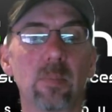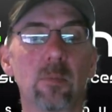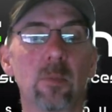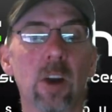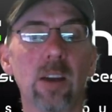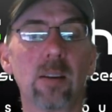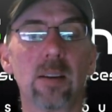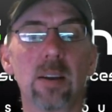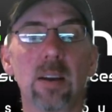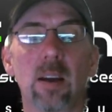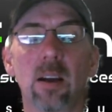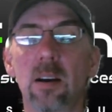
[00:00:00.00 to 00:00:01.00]
right?
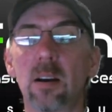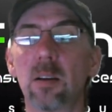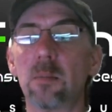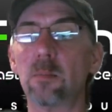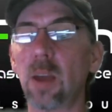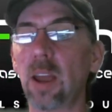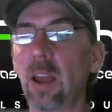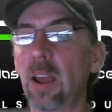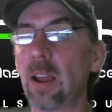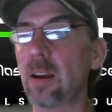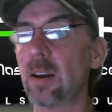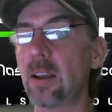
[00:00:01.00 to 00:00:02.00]
Um,
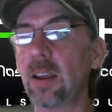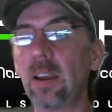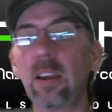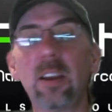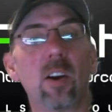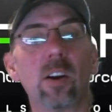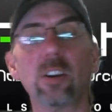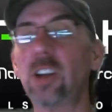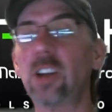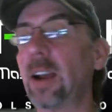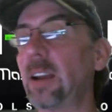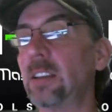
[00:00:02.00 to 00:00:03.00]
and
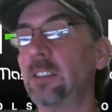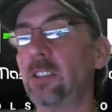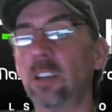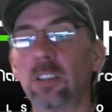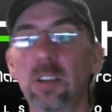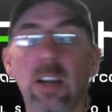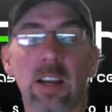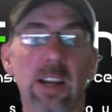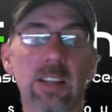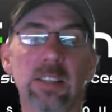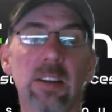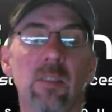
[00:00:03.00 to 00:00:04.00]
Check is just, it,
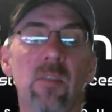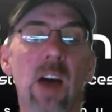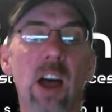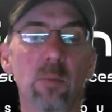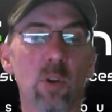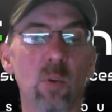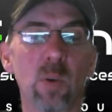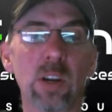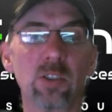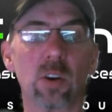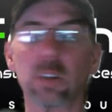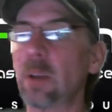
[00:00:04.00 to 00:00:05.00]
it's an invaluable resource.